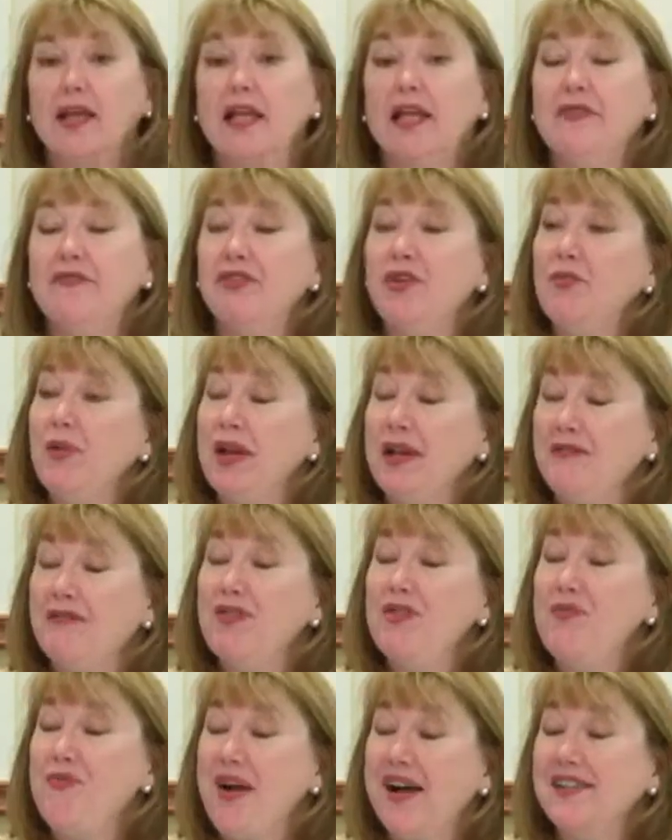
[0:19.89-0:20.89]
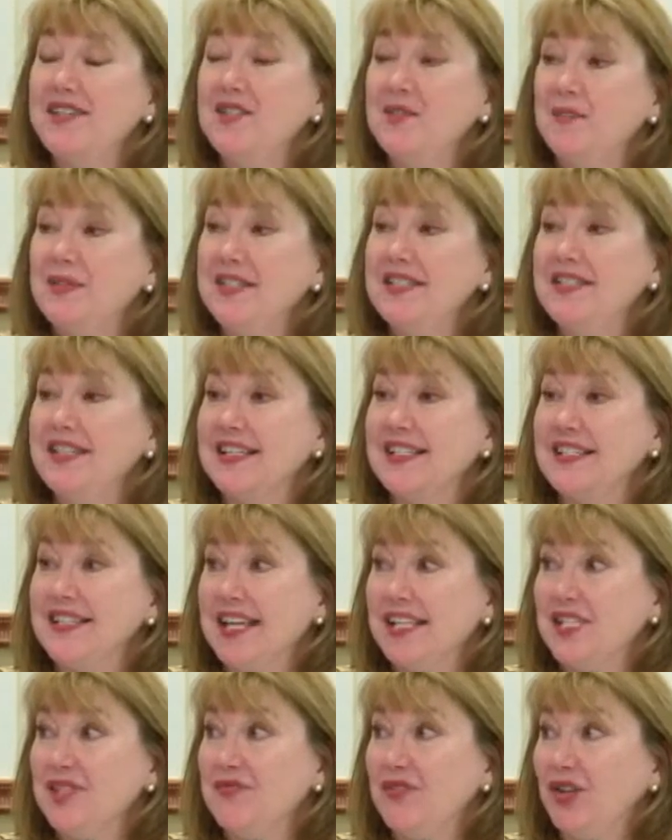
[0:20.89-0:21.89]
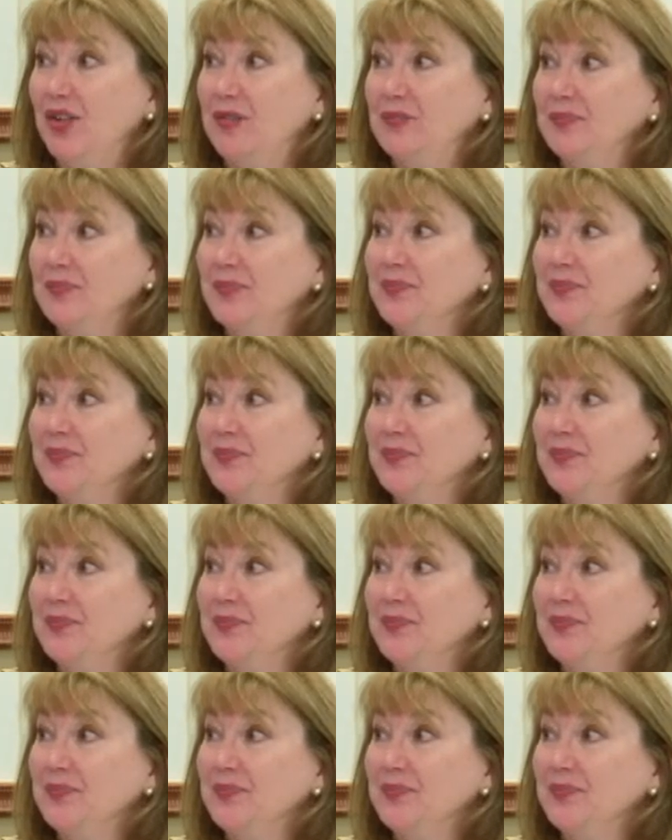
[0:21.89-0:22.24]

if you want to be successful.